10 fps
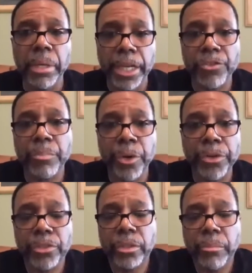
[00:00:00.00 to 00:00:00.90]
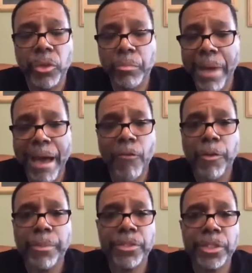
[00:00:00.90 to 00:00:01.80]
but as a person, the most
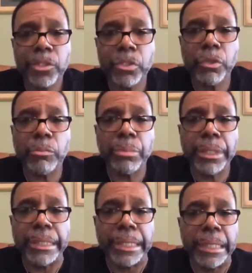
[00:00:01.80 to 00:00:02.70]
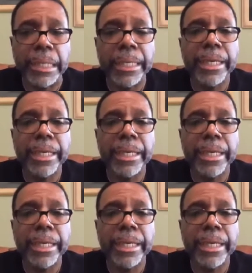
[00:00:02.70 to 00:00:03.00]
powerful position you can be in